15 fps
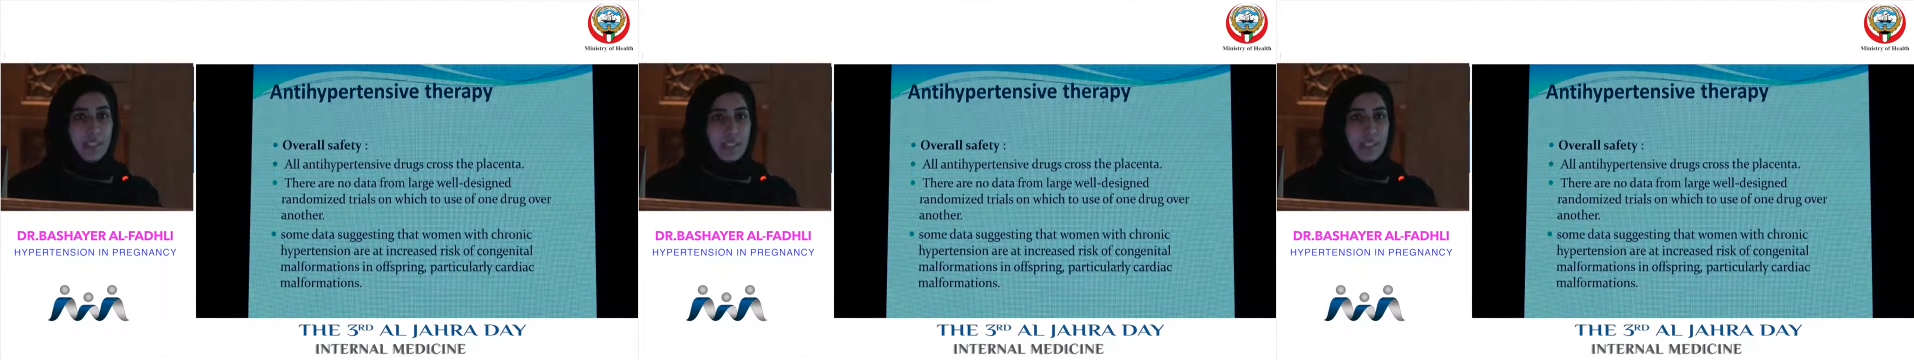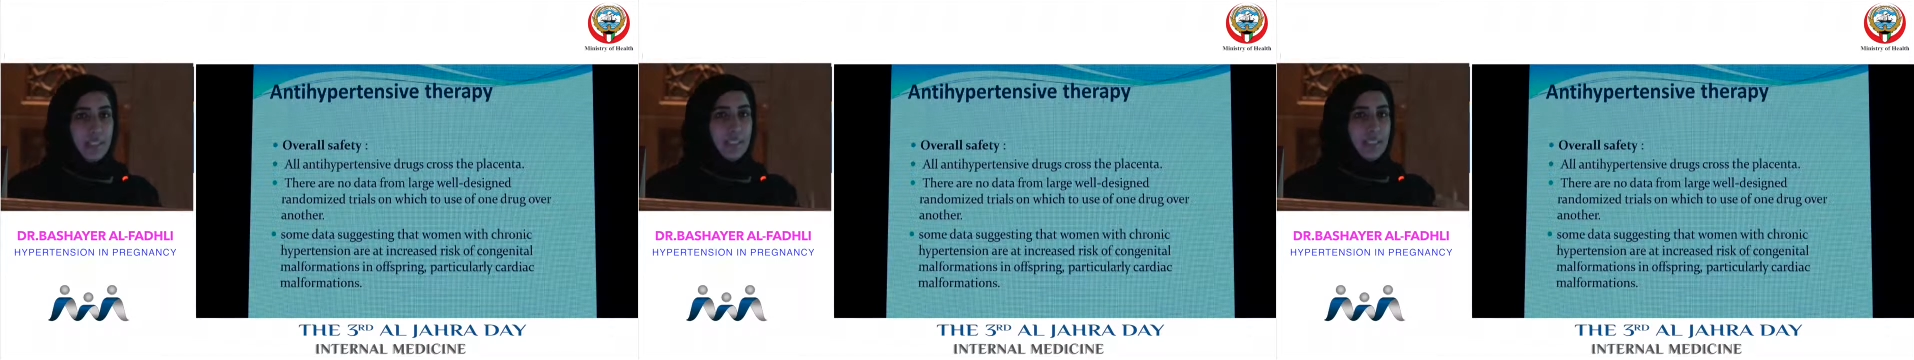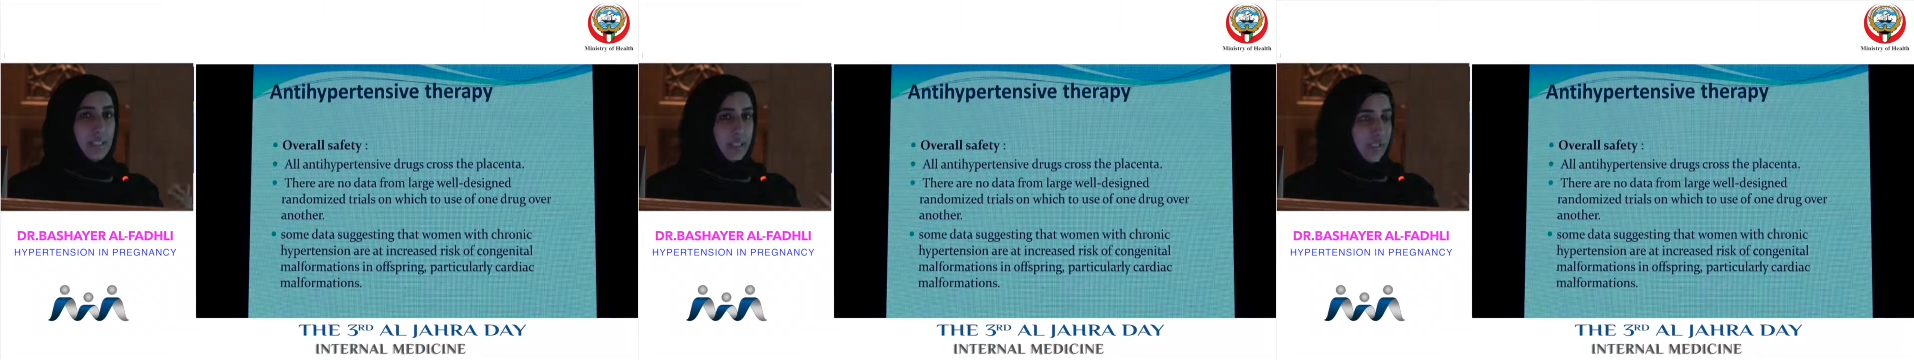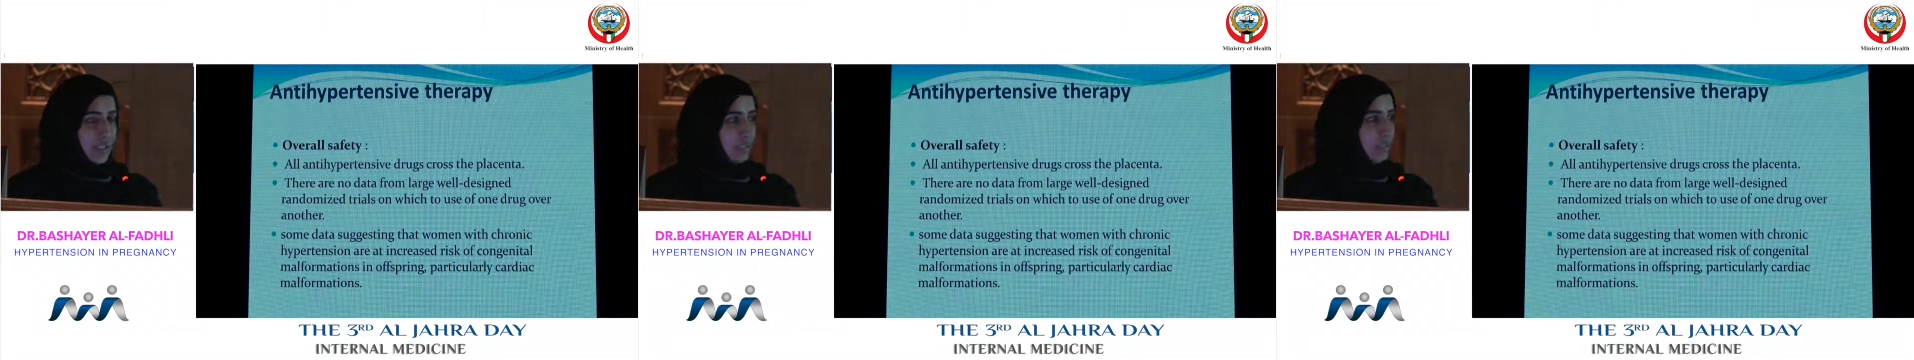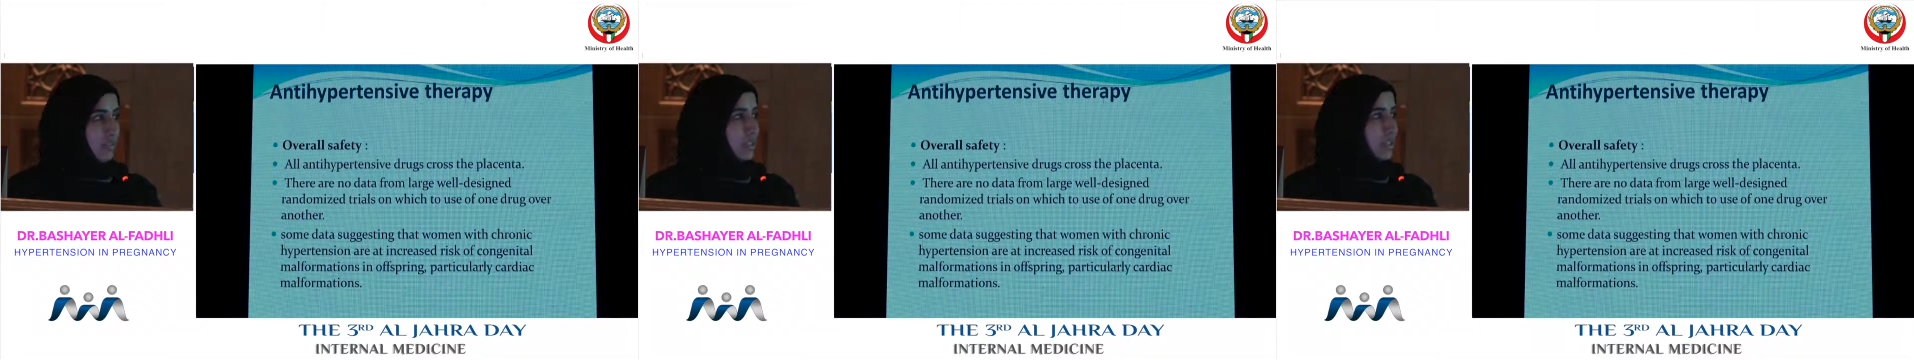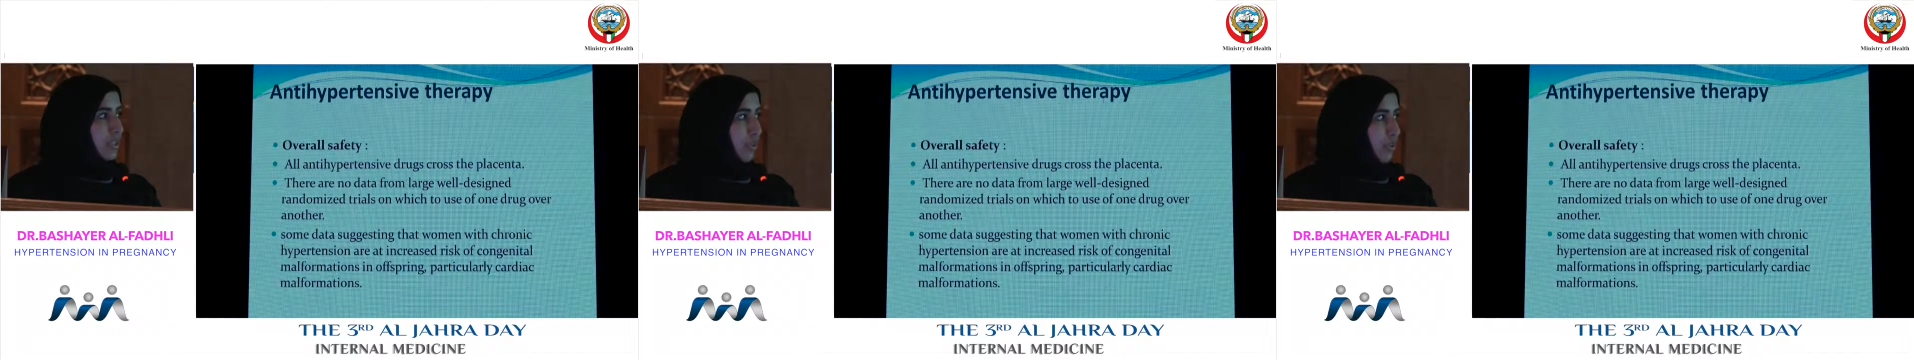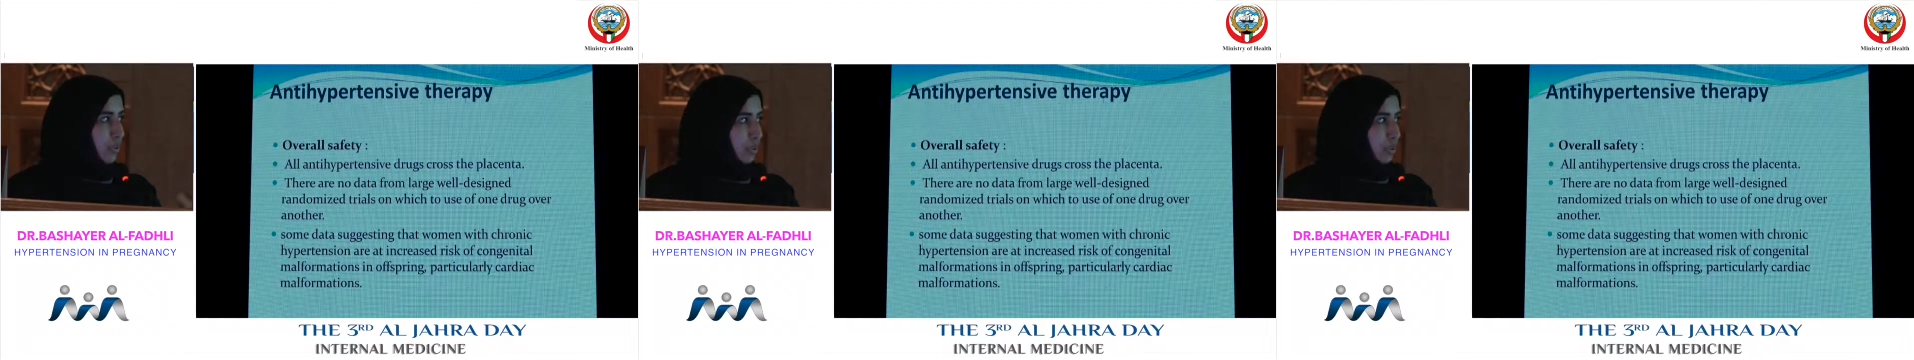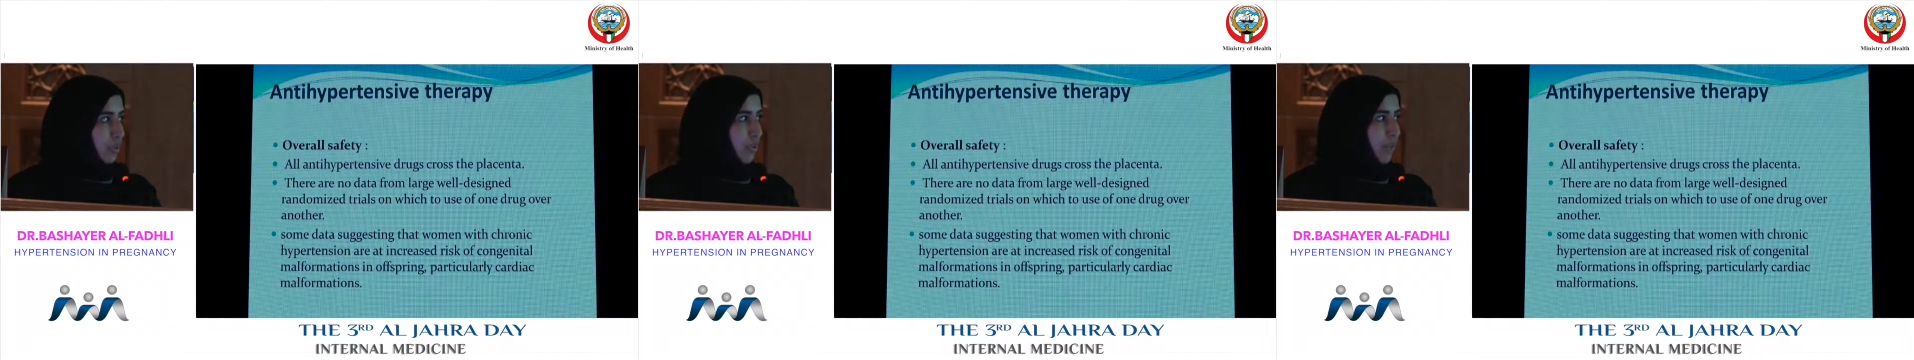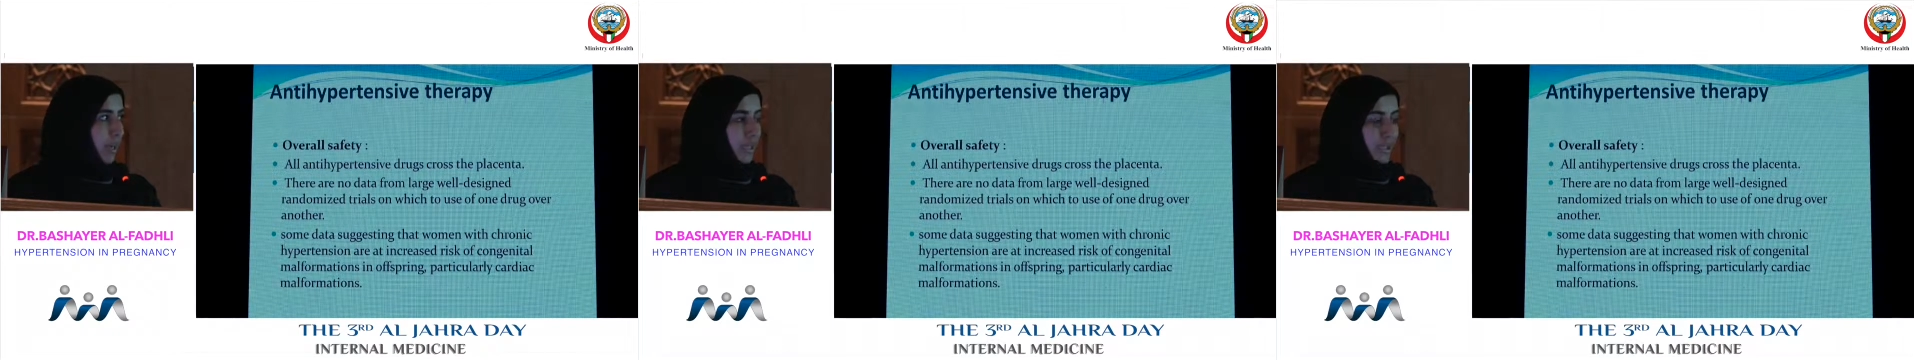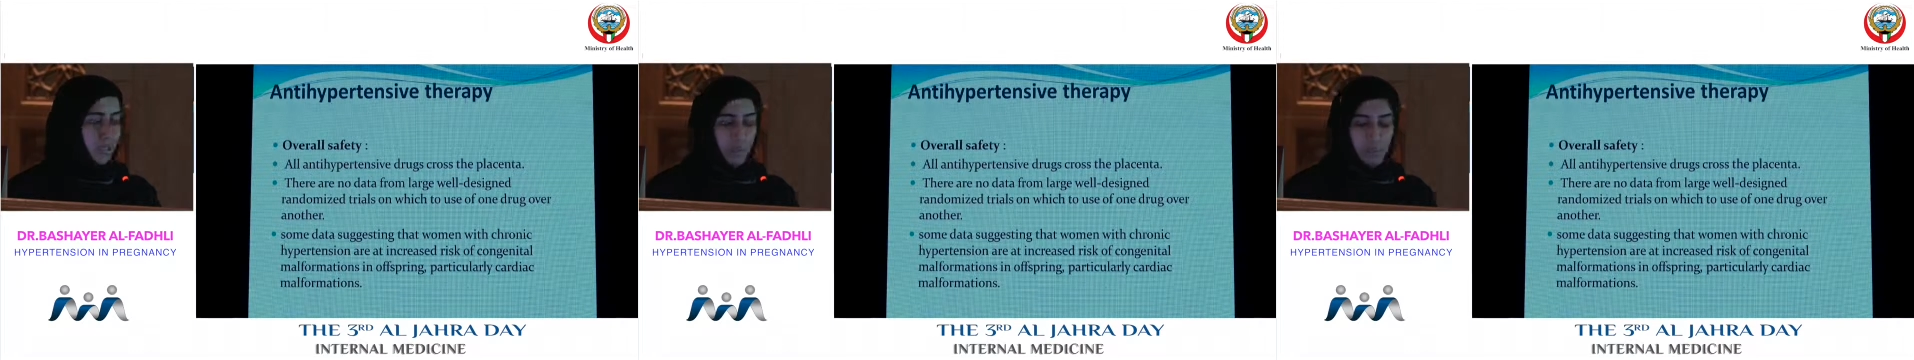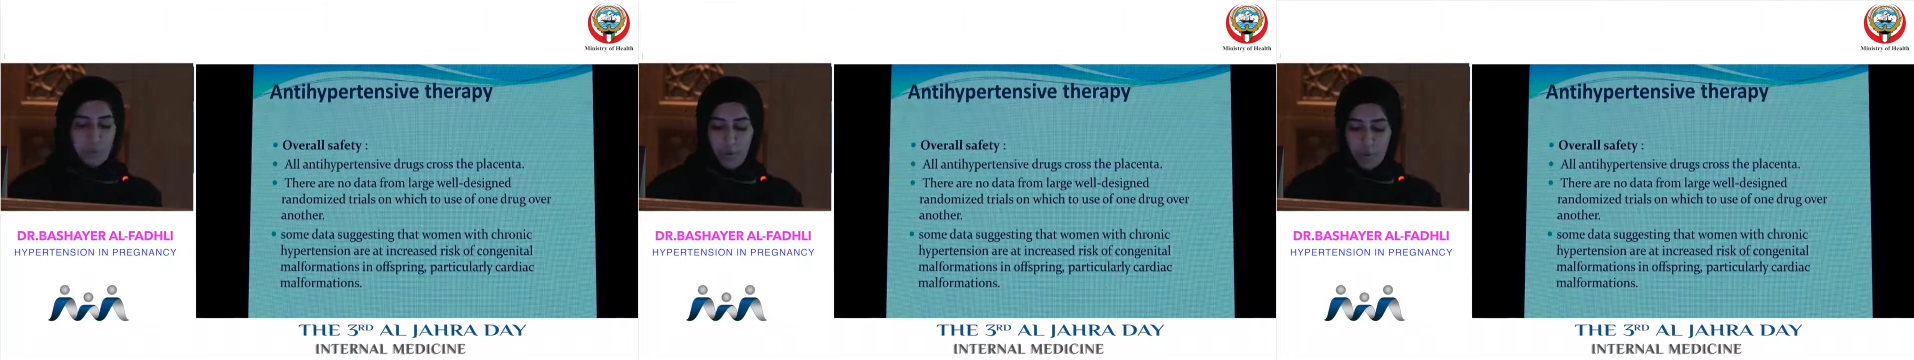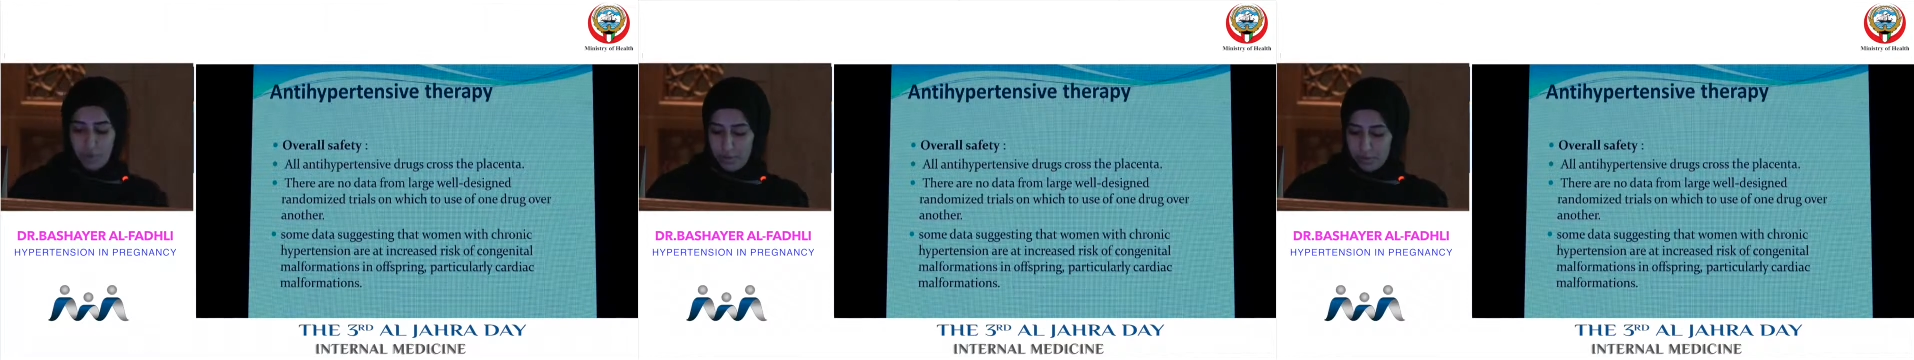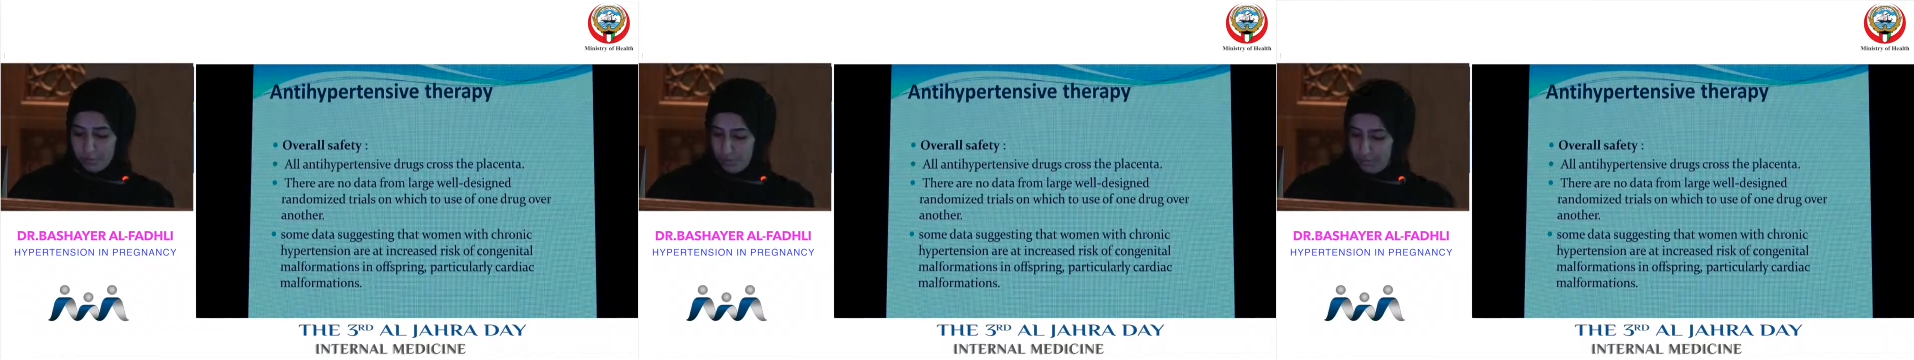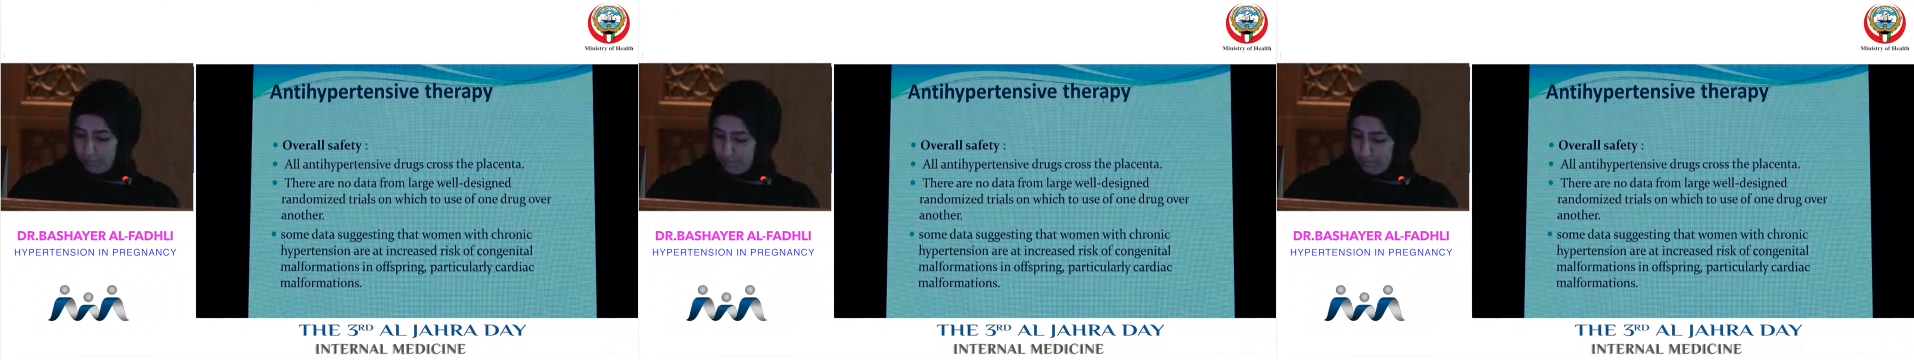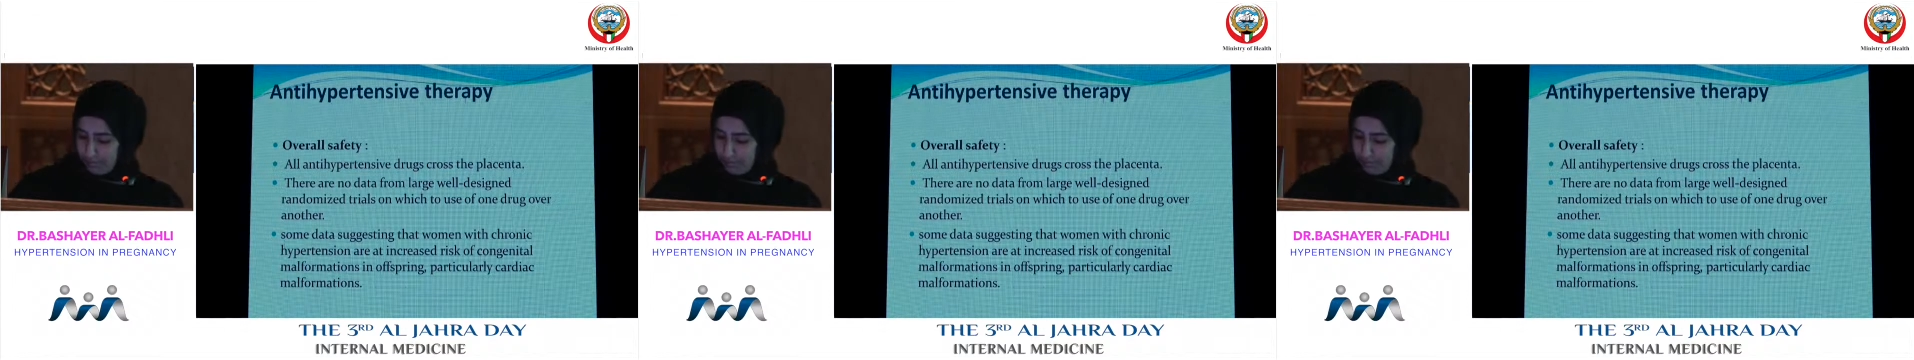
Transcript: increasing this risk also by twofold.